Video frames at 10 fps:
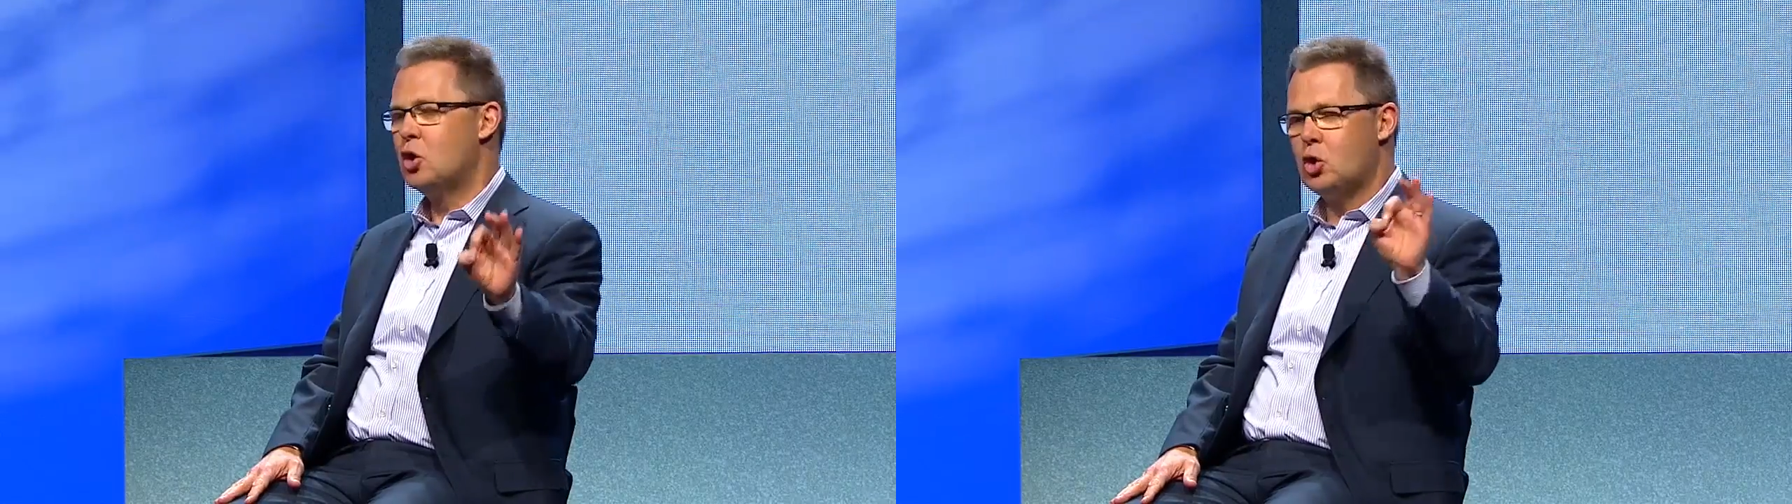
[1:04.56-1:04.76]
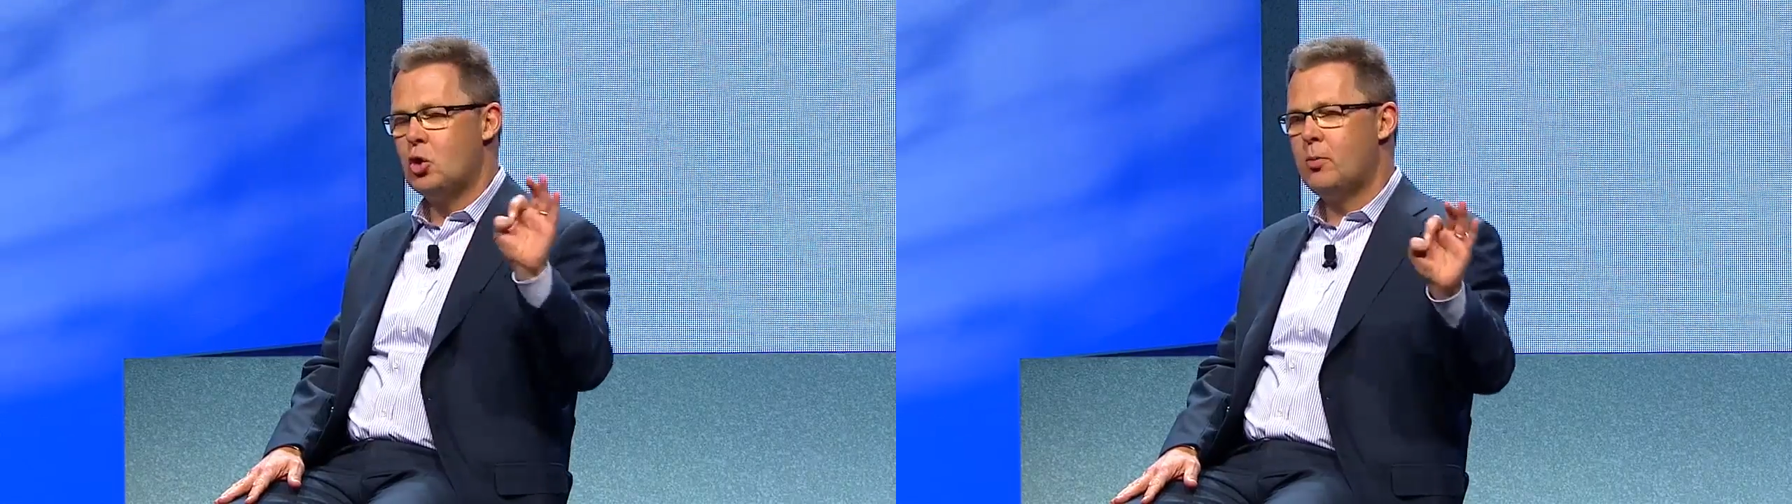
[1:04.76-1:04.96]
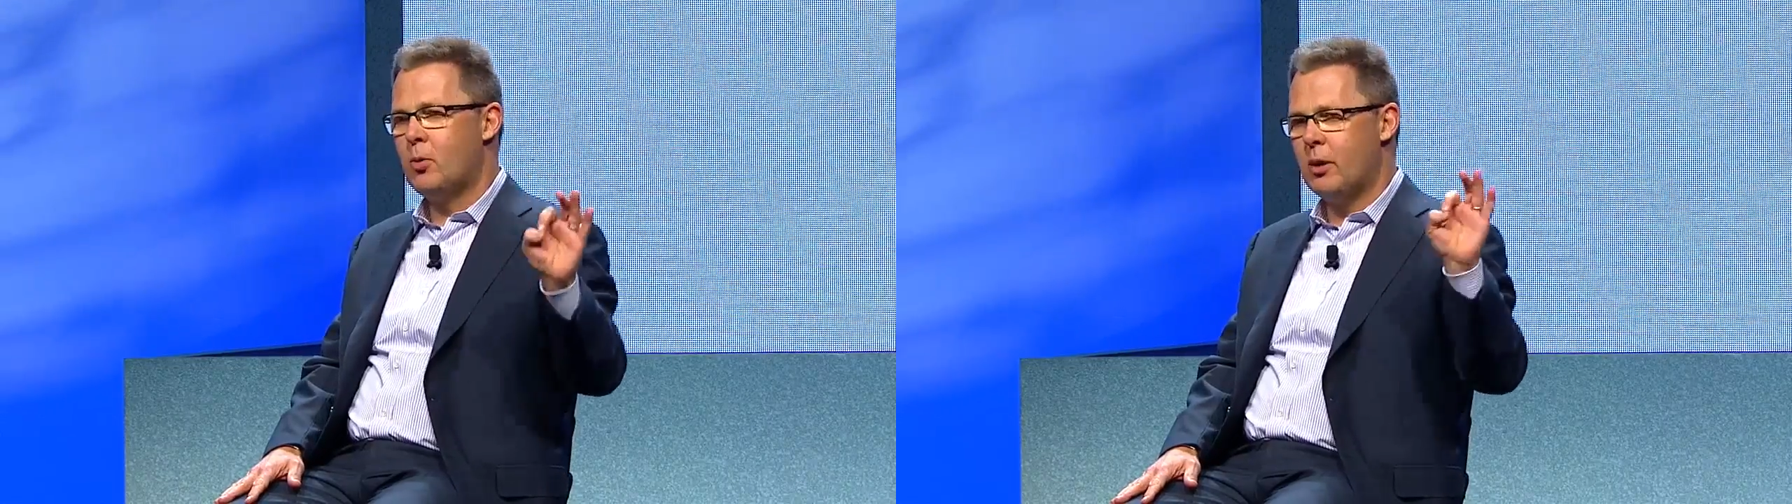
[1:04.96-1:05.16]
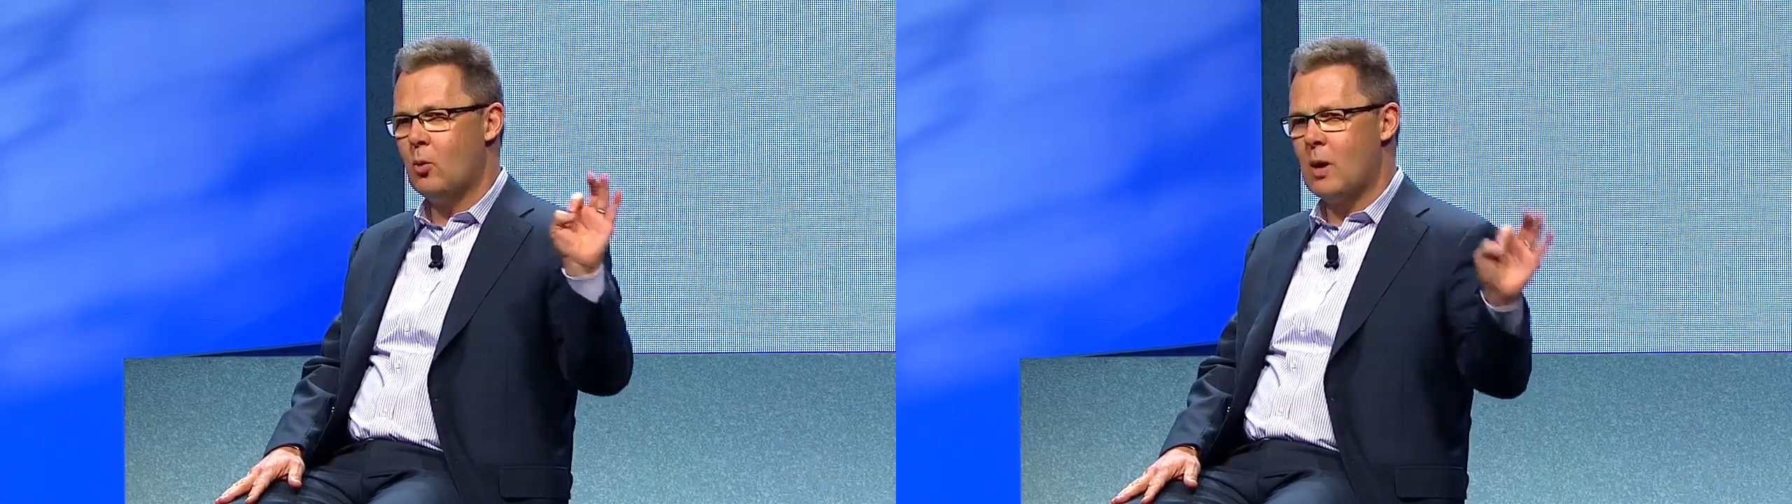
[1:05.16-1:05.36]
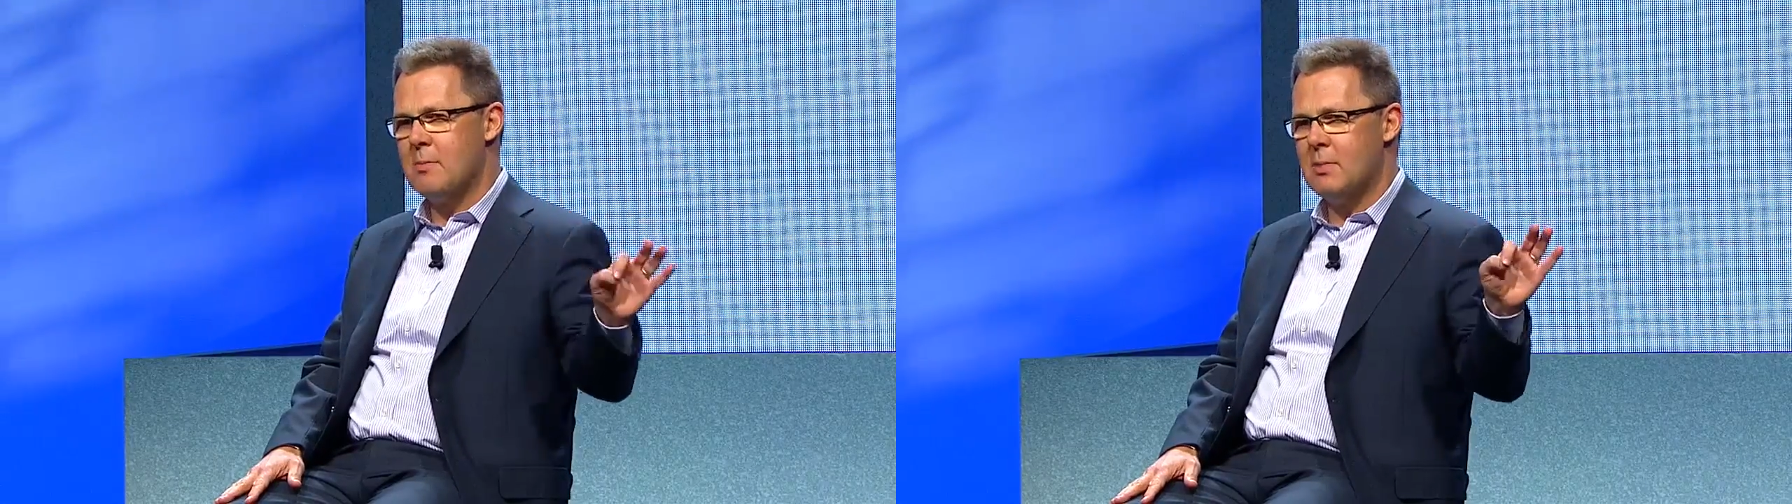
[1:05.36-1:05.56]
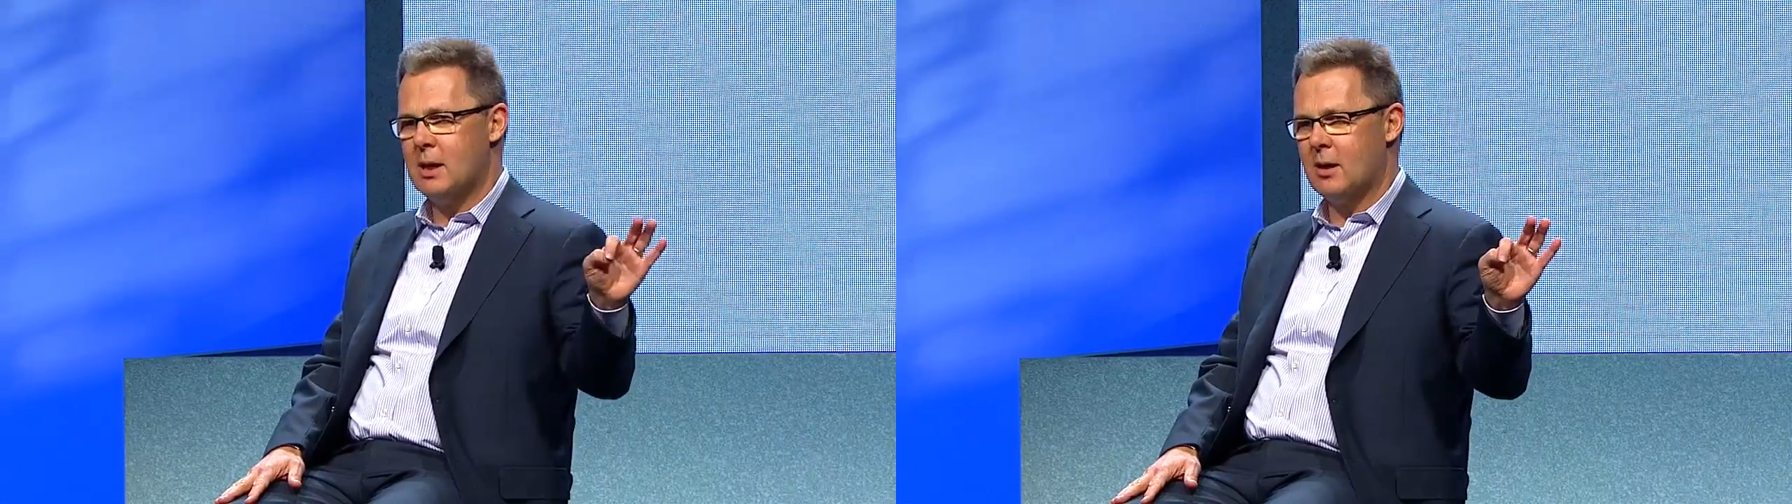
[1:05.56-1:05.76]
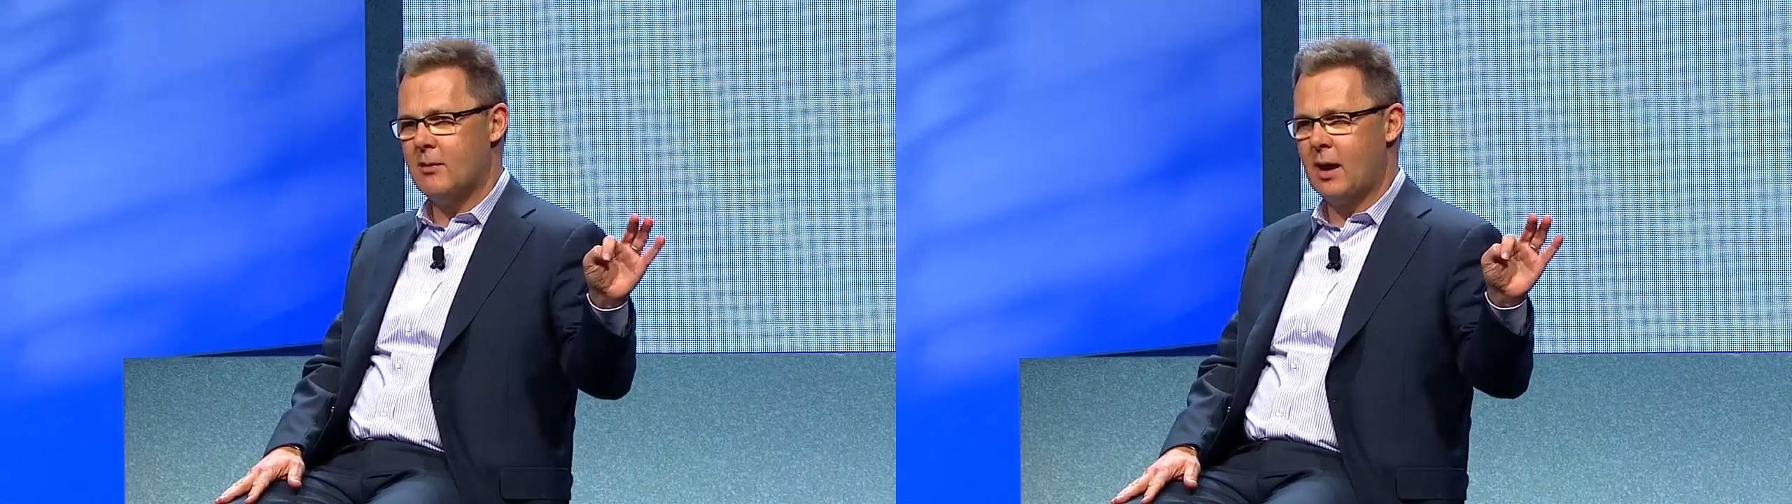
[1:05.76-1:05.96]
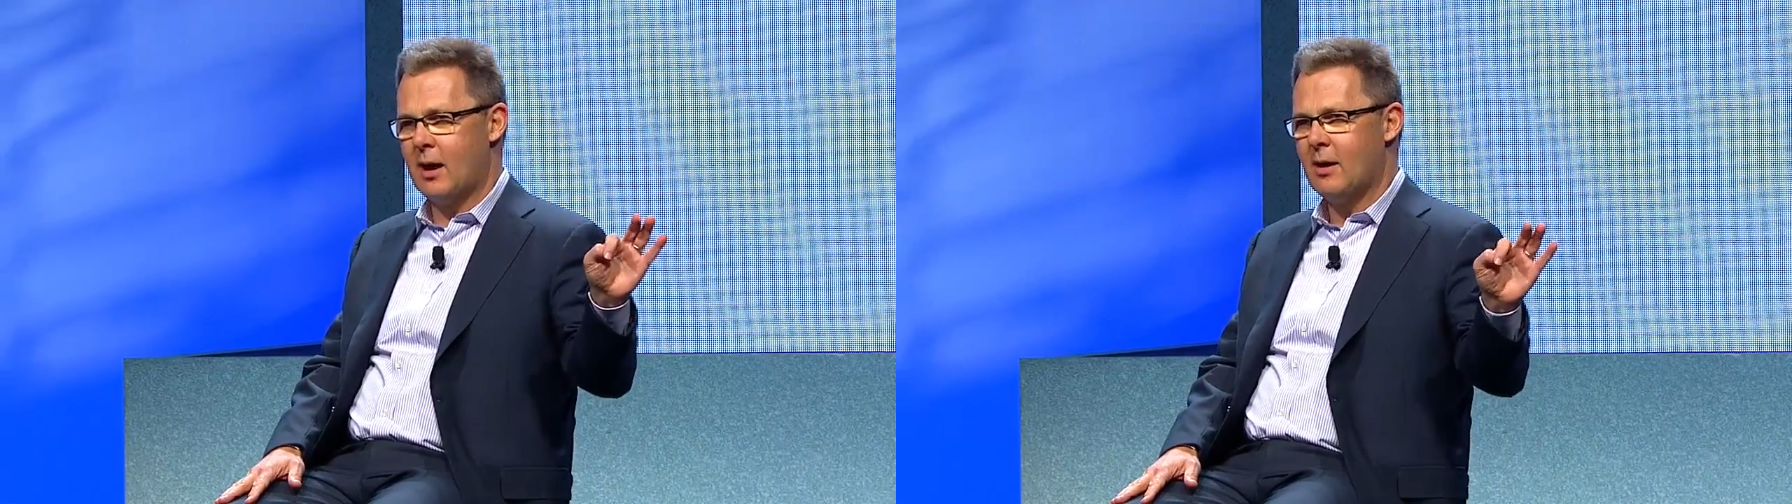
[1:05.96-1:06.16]
$2.1 billion
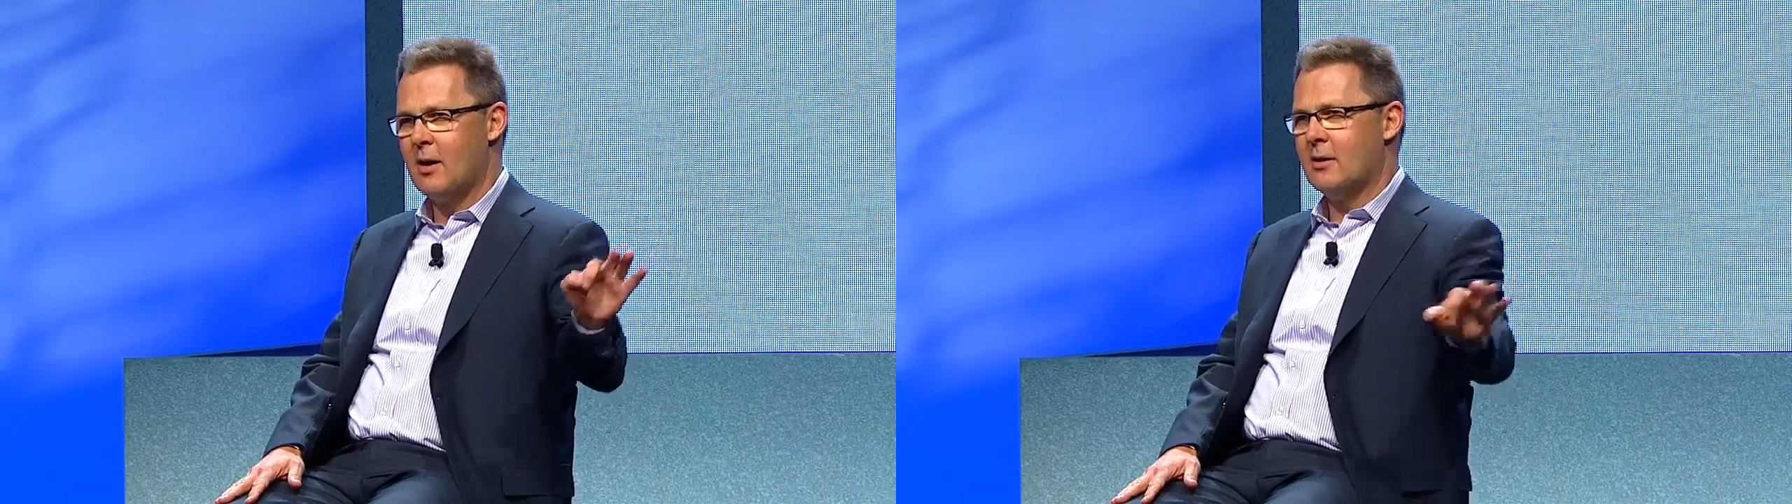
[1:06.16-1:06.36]
of that.